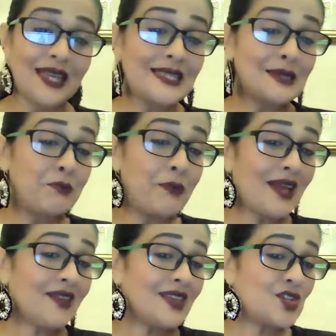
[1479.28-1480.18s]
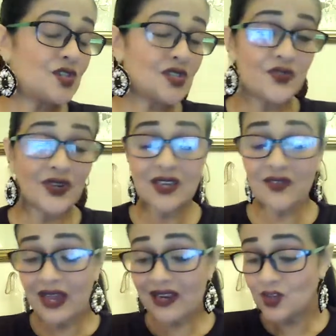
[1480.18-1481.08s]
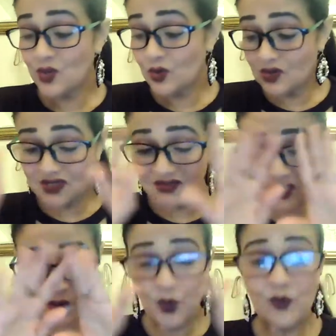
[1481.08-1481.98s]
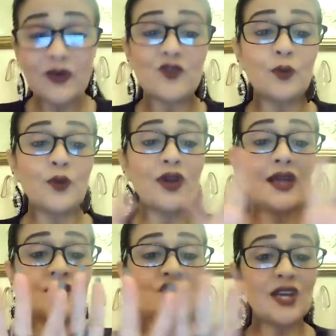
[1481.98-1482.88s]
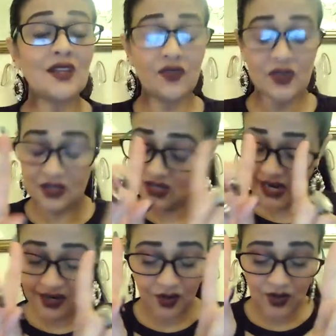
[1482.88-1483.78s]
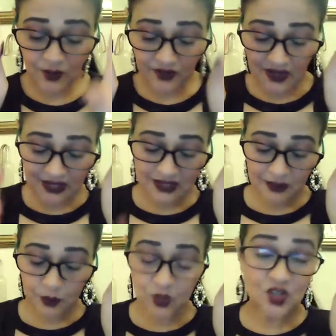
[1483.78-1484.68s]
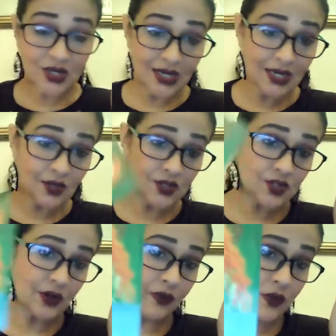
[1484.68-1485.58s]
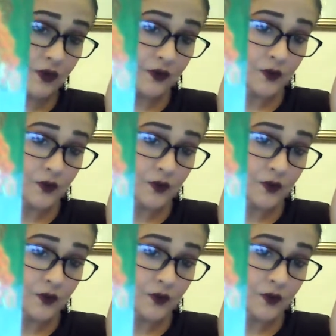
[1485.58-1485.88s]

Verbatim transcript: it's better that you just forgive and you know remove them from your energetic field i agree with that Brigid inner strength